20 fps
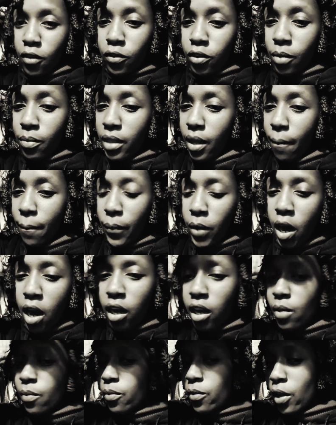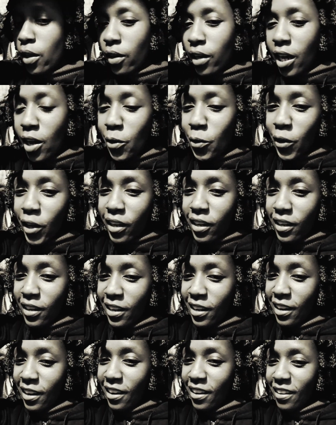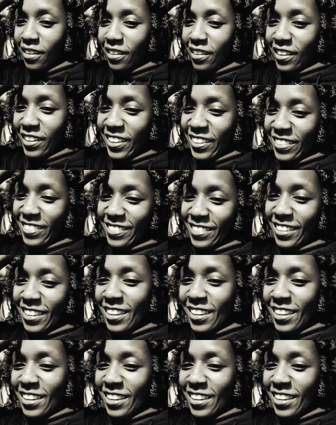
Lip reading: from the bottom, now we're here.